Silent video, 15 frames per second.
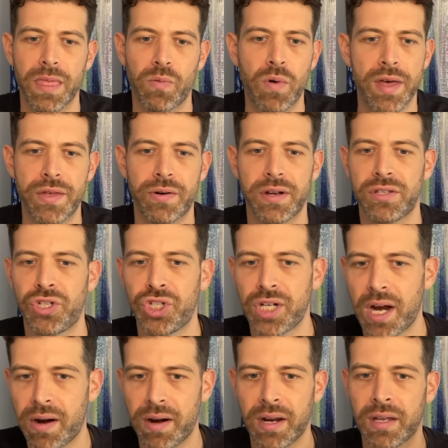whether it's
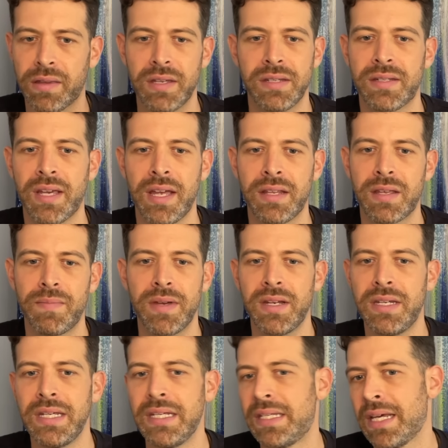sharing these intimate
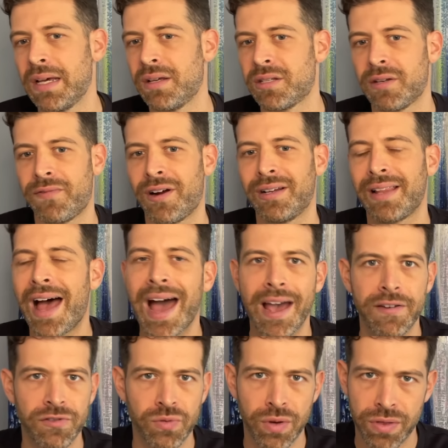details of our
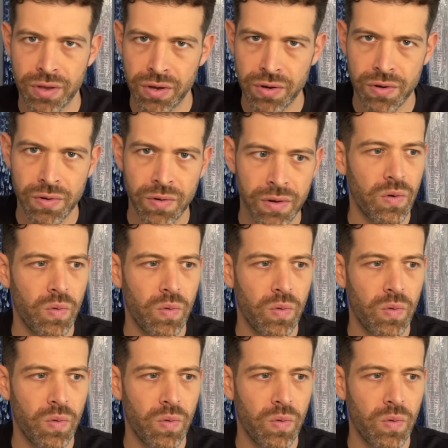lives with you,